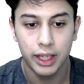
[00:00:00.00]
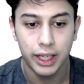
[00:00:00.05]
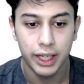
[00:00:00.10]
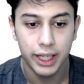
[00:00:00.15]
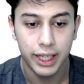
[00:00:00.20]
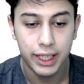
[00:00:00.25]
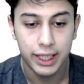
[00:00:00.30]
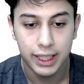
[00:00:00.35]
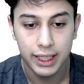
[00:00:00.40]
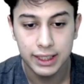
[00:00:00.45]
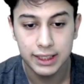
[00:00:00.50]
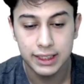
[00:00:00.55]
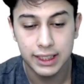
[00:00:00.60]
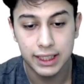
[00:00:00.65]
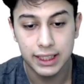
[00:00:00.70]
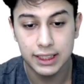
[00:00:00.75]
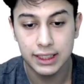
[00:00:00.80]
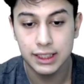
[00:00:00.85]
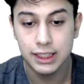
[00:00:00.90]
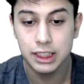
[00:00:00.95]
It can
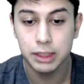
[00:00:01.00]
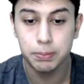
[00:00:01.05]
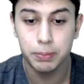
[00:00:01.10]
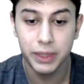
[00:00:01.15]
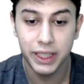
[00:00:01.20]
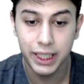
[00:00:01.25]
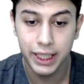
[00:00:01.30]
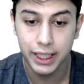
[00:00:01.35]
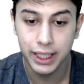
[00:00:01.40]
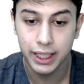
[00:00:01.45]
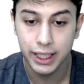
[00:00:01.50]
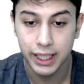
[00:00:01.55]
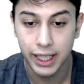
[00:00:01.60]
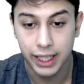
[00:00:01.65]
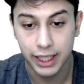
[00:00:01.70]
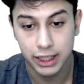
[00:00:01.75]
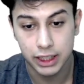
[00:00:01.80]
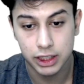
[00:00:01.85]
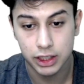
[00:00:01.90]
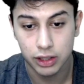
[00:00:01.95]
change the speed and
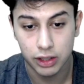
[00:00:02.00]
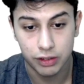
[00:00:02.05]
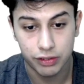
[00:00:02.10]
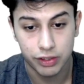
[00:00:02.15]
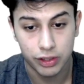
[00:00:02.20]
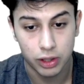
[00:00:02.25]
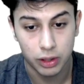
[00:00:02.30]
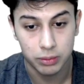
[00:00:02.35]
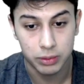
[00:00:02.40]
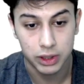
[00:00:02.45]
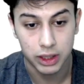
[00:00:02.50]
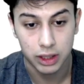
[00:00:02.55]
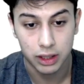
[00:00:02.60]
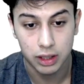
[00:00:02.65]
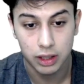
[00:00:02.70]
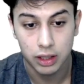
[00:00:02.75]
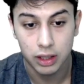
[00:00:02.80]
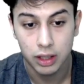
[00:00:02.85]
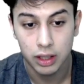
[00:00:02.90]
direction of an object.